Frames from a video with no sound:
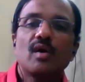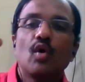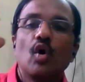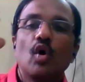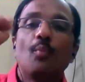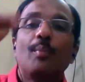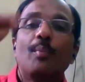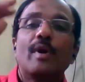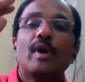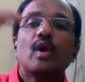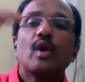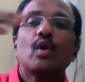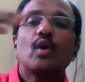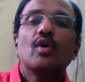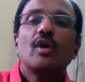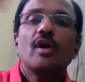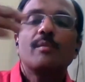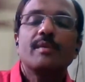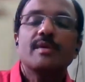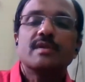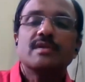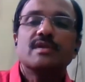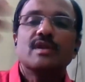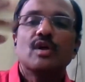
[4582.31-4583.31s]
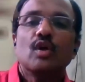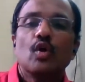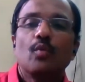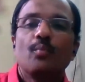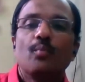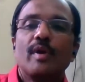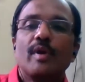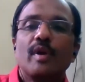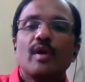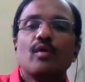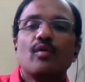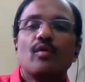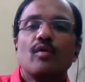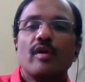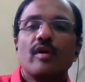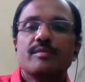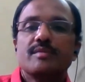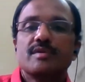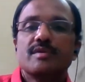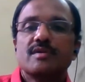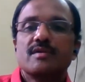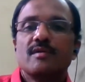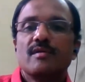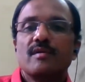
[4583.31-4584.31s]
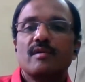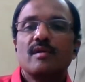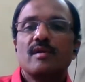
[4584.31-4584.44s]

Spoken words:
operculum is there, operculums.